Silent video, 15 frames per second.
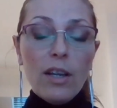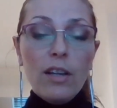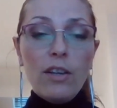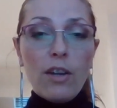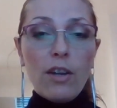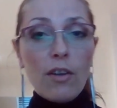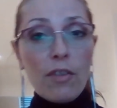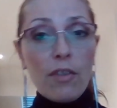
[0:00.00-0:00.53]

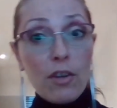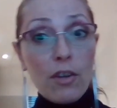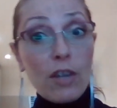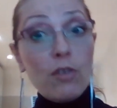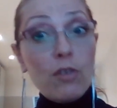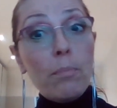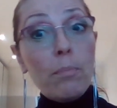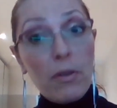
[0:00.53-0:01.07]
The other thing you
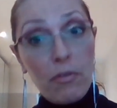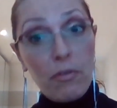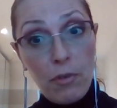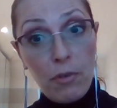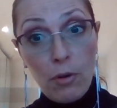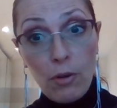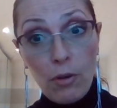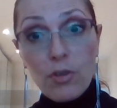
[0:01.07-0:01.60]
can do
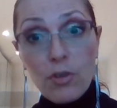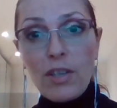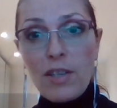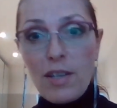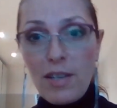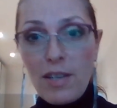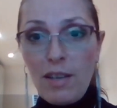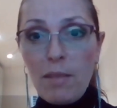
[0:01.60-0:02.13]
before, so this
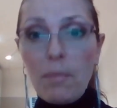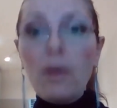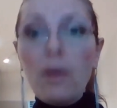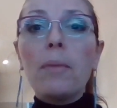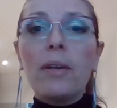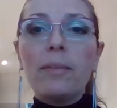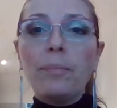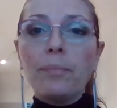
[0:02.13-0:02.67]
is in the
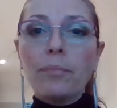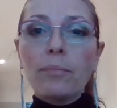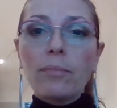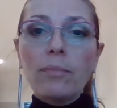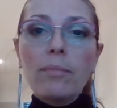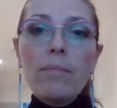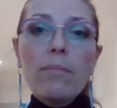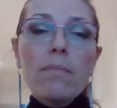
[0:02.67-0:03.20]
moment,
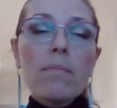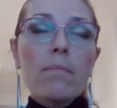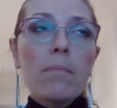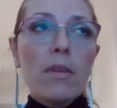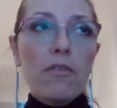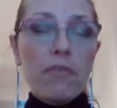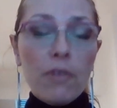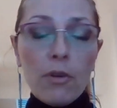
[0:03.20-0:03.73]

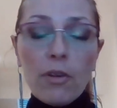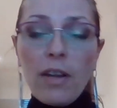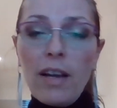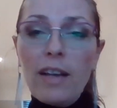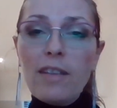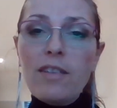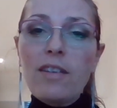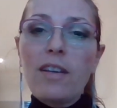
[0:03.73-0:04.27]
before
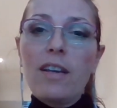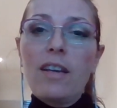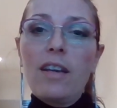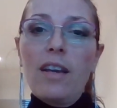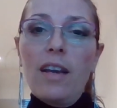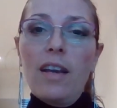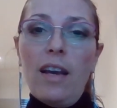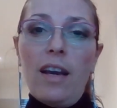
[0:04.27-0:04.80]
that,
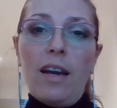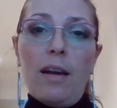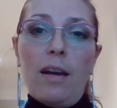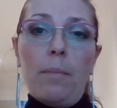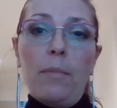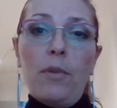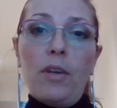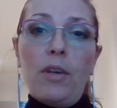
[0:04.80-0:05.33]

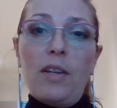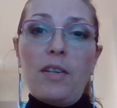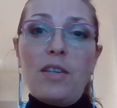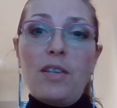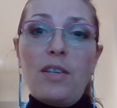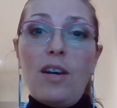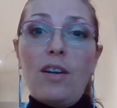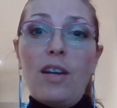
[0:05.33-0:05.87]
you can
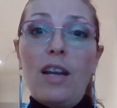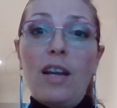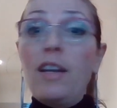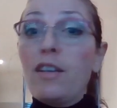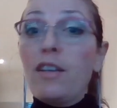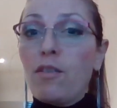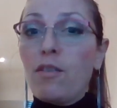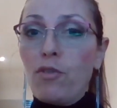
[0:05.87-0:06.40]
start a
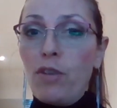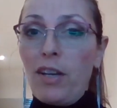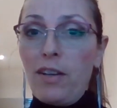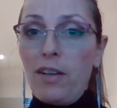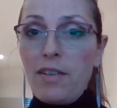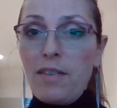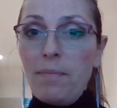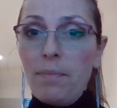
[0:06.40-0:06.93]
list of
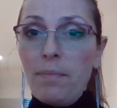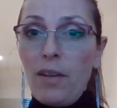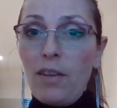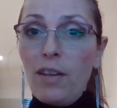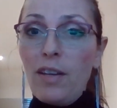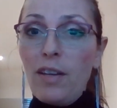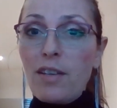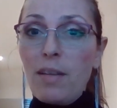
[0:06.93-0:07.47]
triggers. I
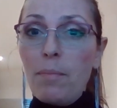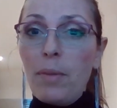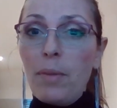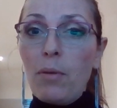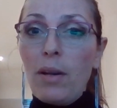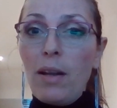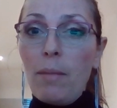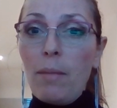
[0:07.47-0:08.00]
think this can be
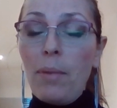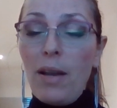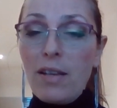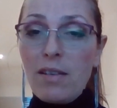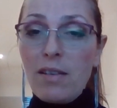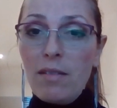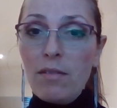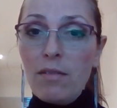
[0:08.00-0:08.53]
quite
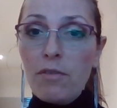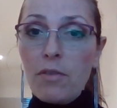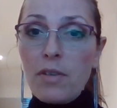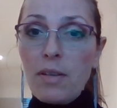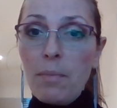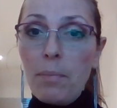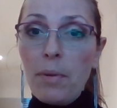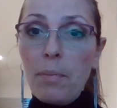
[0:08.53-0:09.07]
unpleasant for
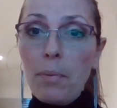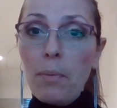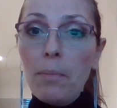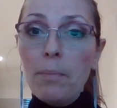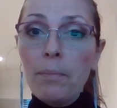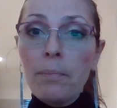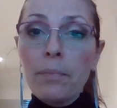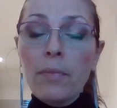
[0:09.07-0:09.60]
some people,
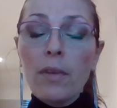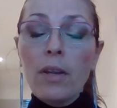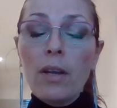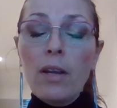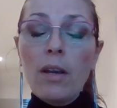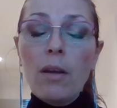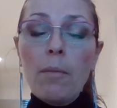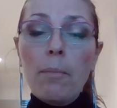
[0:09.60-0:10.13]

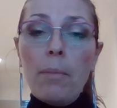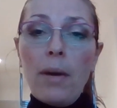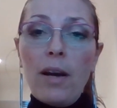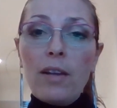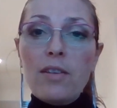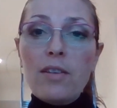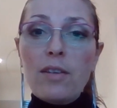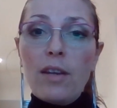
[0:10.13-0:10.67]
but